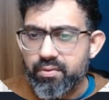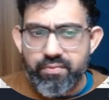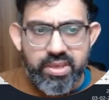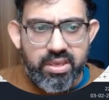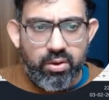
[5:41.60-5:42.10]

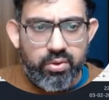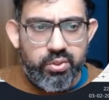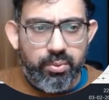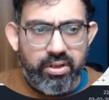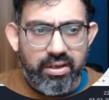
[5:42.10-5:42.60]
We
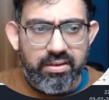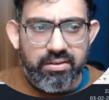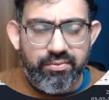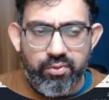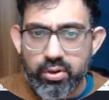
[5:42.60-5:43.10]
also want a
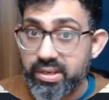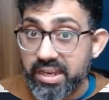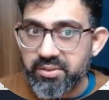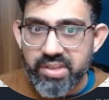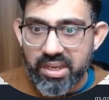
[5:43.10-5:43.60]
color for
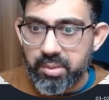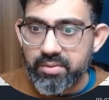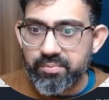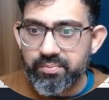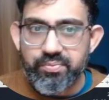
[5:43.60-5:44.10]
none of the
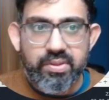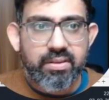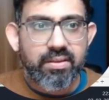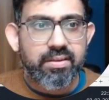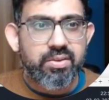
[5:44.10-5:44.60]
above.
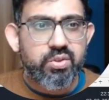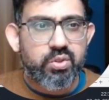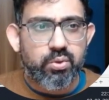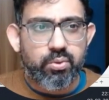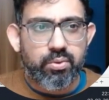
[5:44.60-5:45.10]

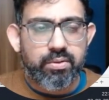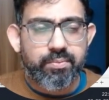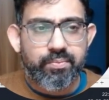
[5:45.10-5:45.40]
So